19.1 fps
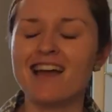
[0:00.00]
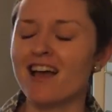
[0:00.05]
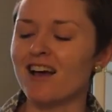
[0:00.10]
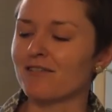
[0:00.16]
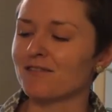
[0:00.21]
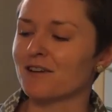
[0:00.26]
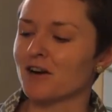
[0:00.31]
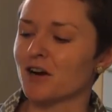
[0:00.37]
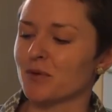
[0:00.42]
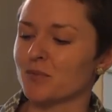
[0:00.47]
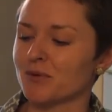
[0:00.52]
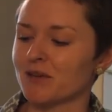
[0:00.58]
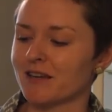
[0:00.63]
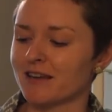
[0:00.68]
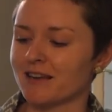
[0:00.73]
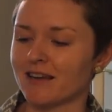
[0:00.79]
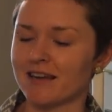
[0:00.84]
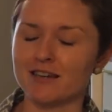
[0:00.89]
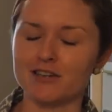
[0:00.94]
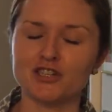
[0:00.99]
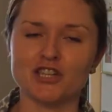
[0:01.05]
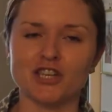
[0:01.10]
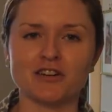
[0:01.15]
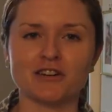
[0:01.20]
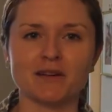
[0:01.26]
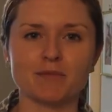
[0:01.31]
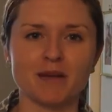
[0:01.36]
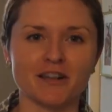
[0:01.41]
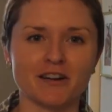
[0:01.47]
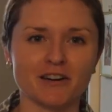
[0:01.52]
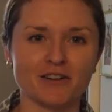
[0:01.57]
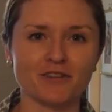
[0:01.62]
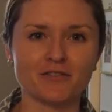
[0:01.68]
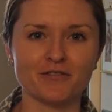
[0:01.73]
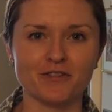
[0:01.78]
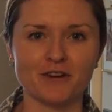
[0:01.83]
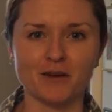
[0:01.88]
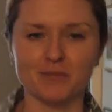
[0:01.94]
Alvear being a sherry
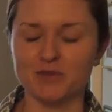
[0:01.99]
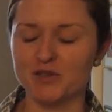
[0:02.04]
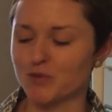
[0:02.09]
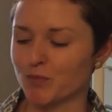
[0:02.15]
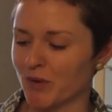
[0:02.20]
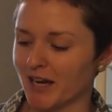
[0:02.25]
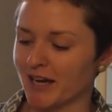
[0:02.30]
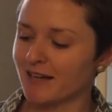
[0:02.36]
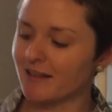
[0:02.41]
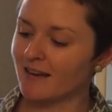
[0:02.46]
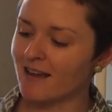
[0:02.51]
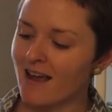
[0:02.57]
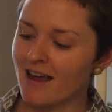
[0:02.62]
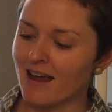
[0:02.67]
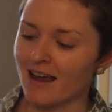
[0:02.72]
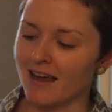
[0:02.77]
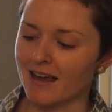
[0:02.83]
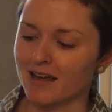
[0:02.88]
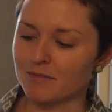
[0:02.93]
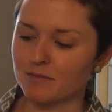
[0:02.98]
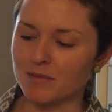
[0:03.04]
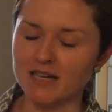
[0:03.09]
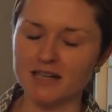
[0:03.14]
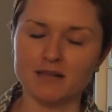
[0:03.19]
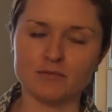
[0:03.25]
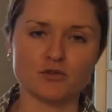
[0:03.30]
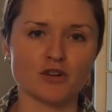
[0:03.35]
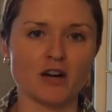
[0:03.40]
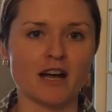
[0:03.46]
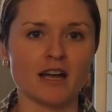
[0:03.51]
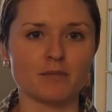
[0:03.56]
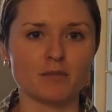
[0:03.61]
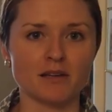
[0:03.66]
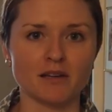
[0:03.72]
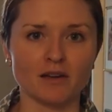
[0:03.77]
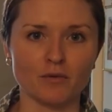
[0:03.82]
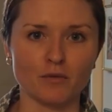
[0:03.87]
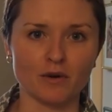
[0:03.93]
maker from Spain, and medium dry
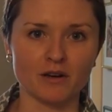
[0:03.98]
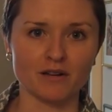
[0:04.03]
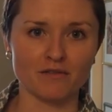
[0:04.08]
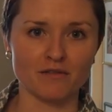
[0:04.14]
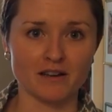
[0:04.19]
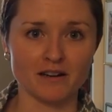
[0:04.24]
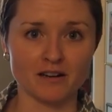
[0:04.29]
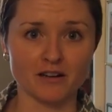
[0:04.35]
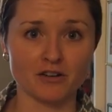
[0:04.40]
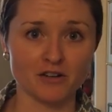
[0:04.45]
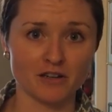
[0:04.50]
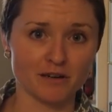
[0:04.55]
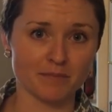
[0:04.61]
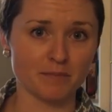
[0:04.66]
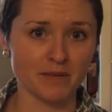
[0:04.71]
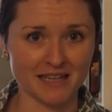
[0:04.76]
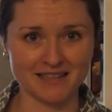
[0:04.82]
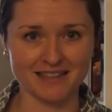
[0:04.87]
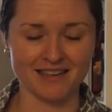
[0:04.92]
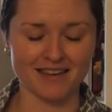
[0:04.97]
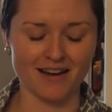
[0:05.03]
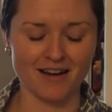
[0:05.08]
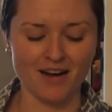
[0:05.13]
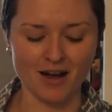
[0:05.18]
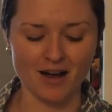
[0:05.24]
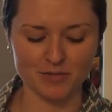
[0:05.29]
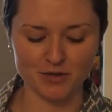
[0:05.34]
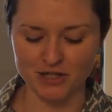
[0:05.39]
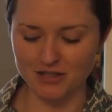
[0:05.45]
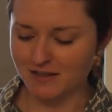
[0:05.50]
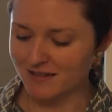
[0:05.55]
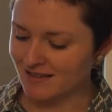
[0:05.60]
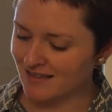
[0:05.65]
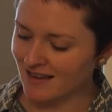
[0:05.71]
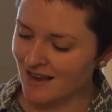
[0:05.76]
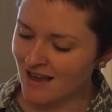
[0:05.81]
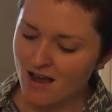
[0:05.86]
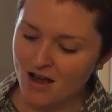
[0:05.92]
being one of their good mixing
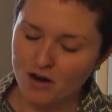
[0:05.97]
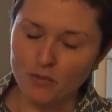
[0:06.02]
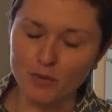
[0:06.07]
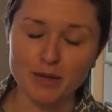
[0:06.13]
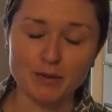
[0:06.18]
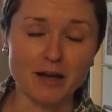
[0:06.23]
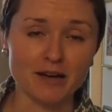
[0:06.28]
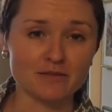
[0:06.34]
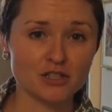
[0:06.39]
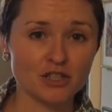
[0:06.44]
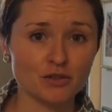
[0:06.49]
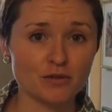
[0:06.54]
options. We have